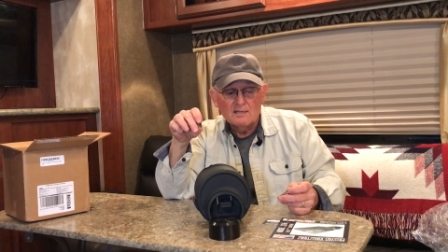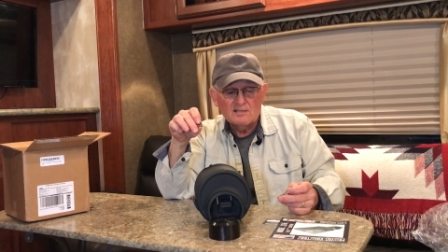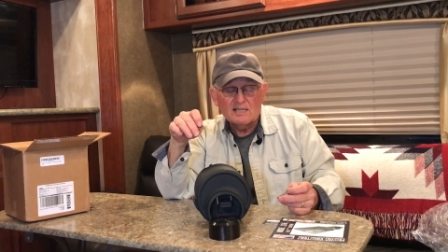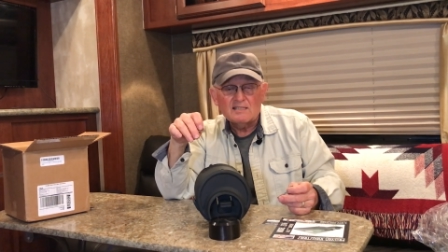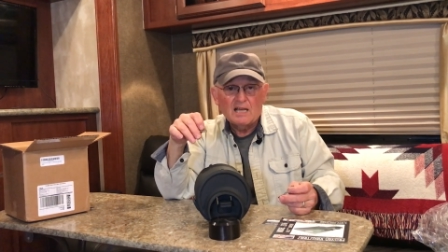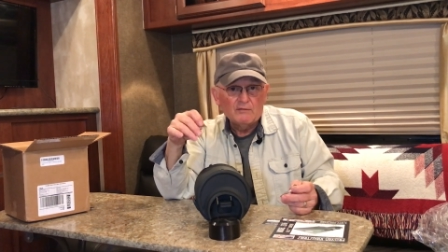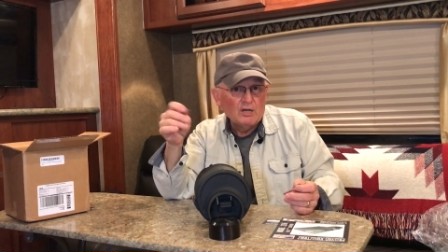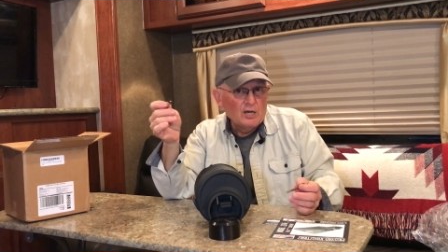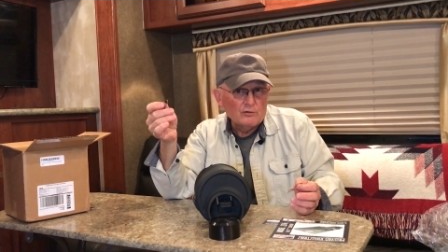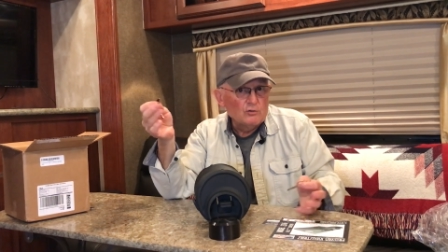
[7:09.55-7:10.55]
Six out of
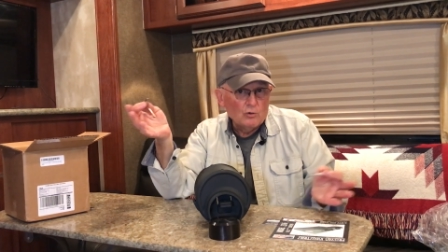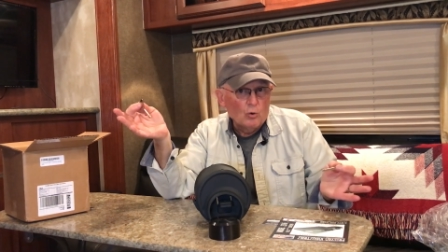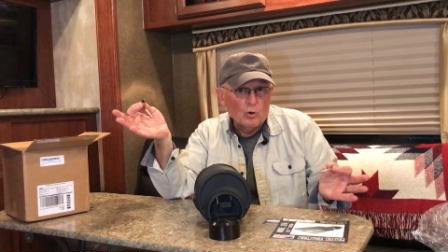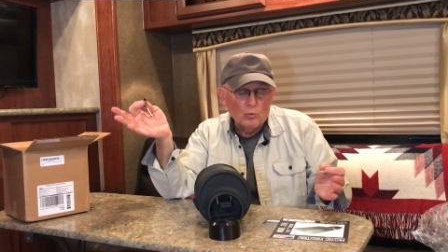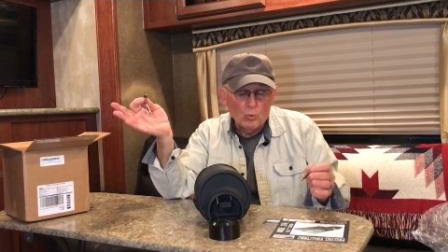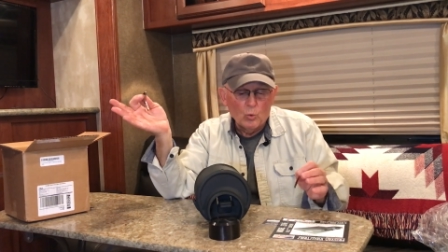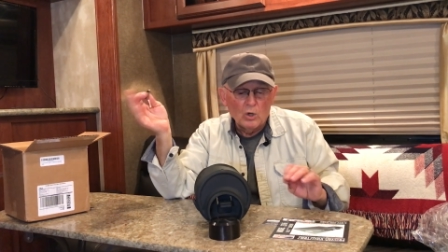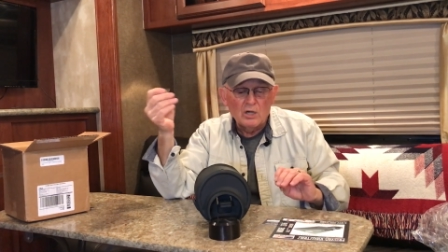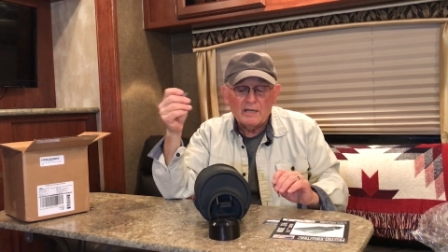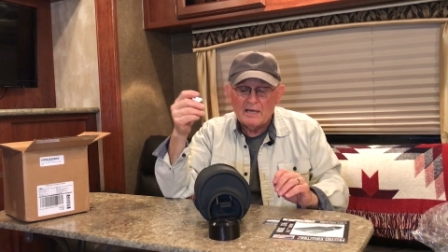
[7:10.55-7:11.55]
100, or
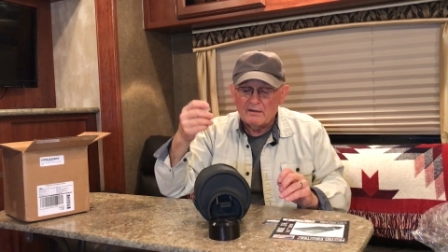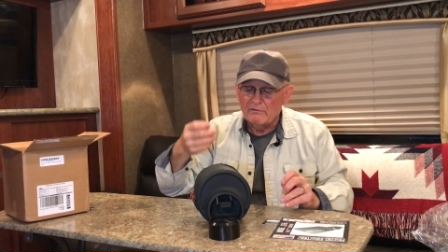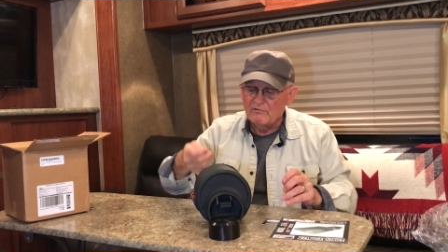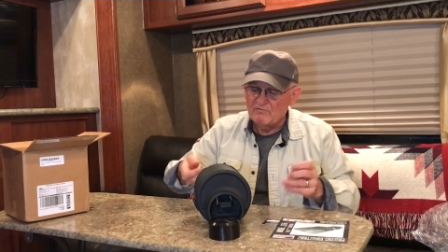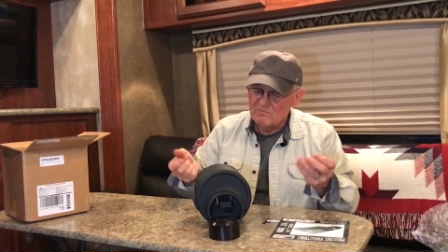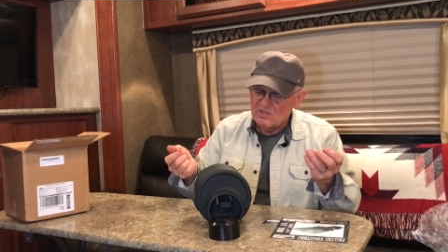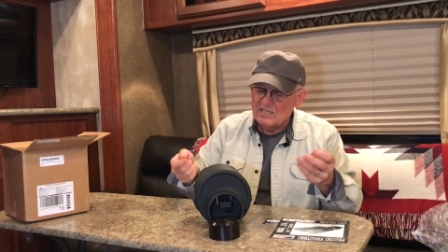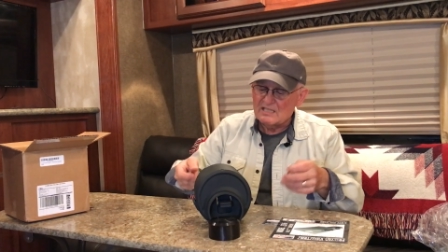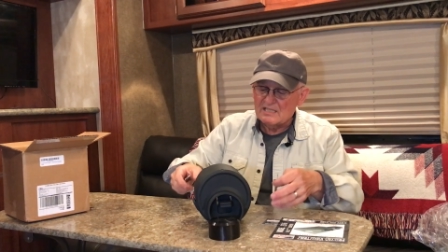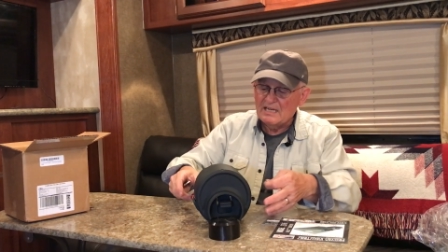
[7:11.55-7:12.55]
1 out of
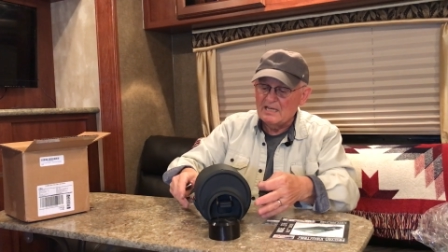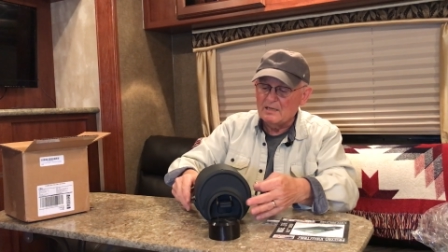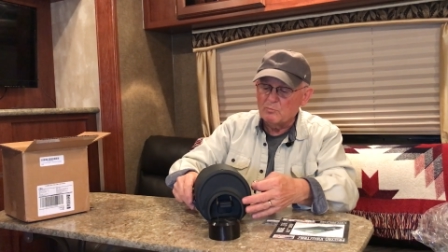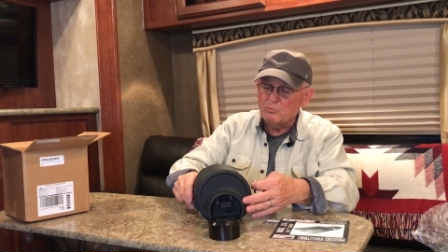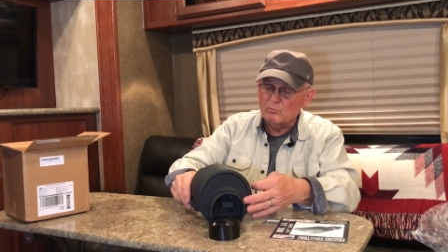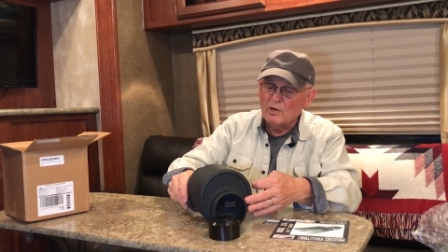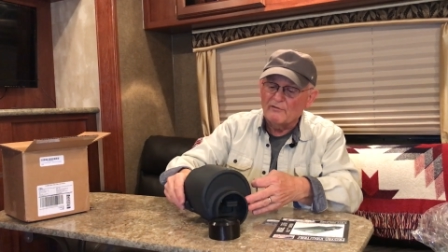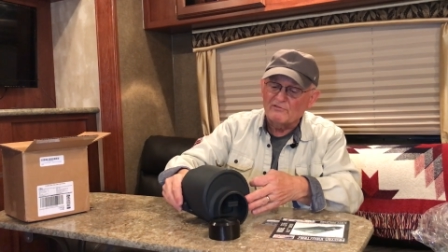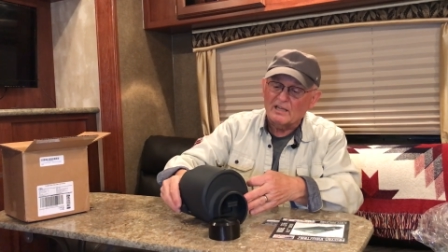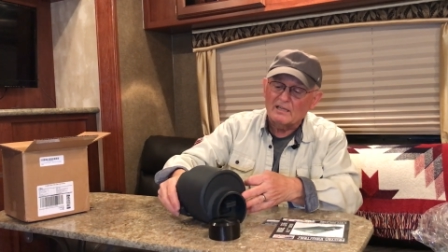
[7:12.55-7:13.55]
16,
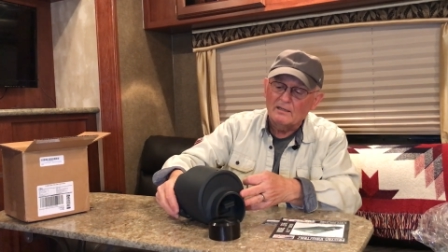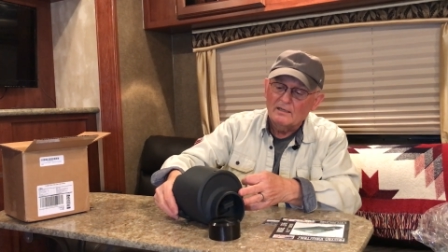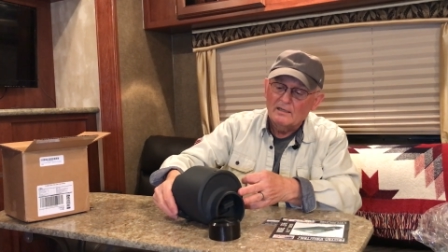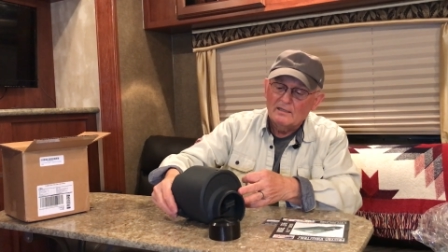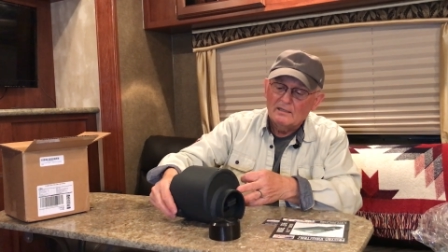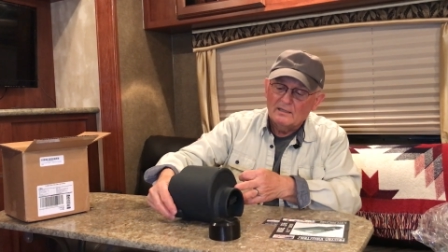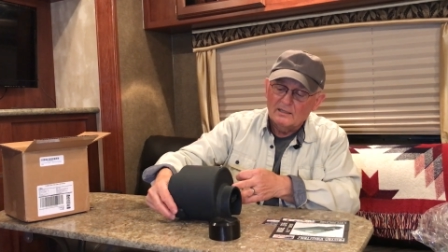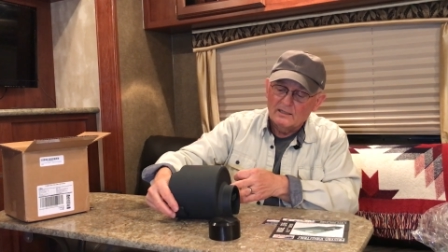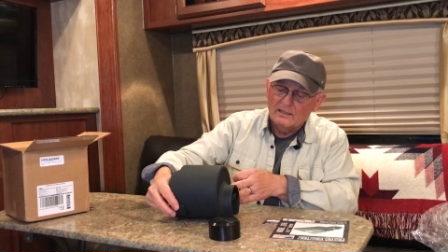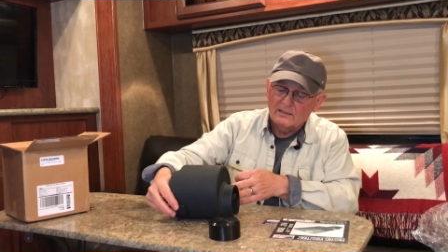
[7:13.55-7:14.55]
roughly.
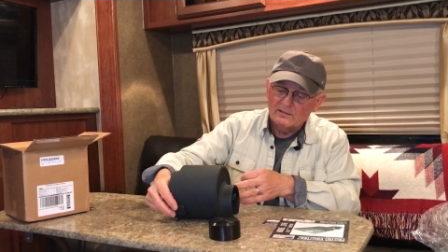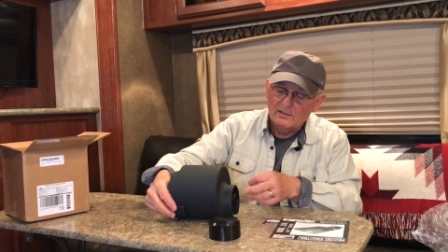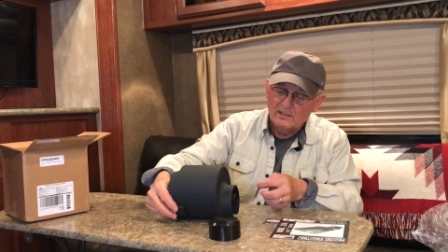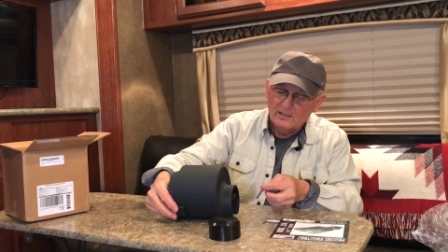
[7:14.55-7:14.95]
So